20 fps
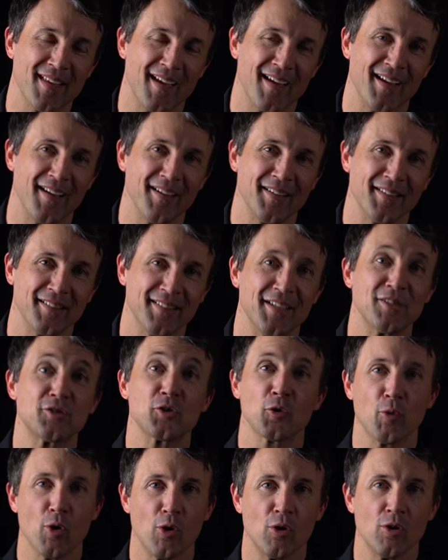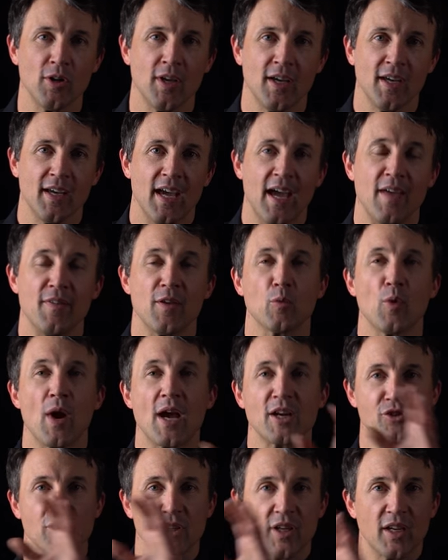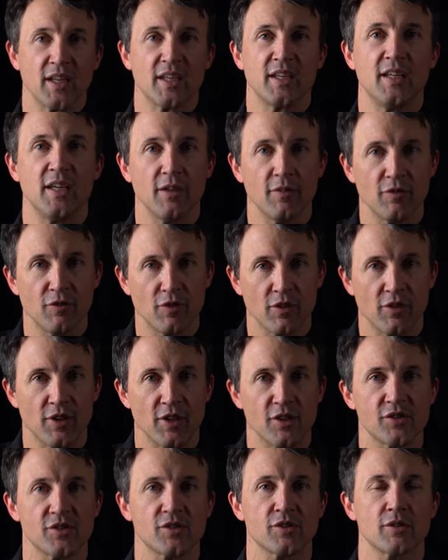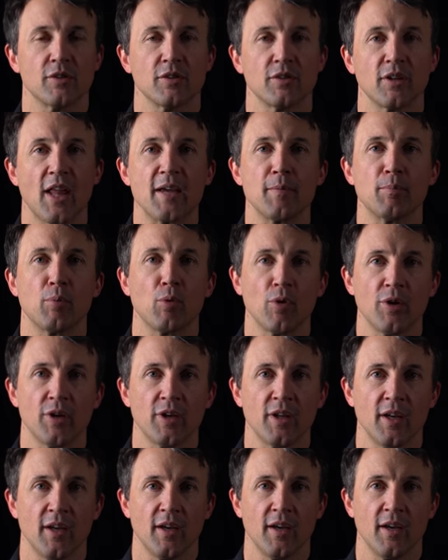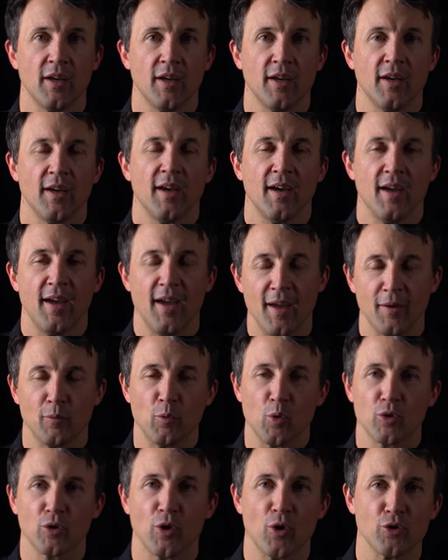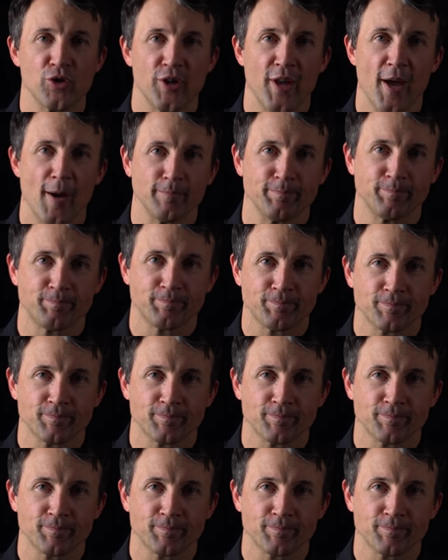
uh, into role and then we're actually going to give this light board and we'll close it down.